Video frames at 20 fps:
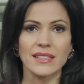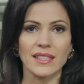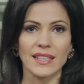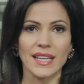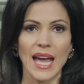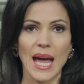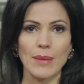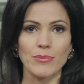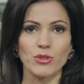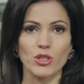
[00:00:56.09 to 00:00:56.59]
to
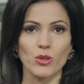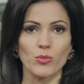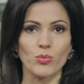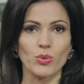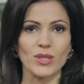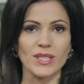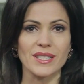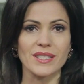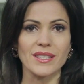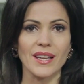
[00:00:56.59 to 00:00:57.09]
capture
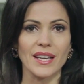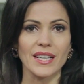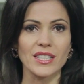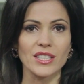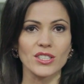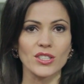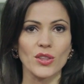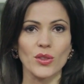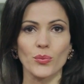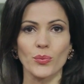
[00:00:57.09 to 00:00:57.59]

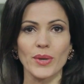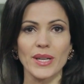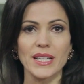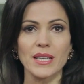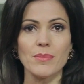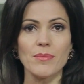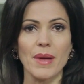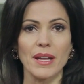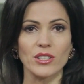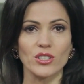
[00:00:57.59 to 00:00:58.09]
precise three
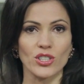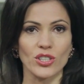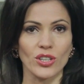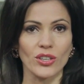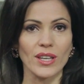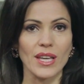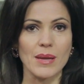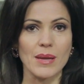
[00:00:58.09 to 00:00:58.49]
dimensional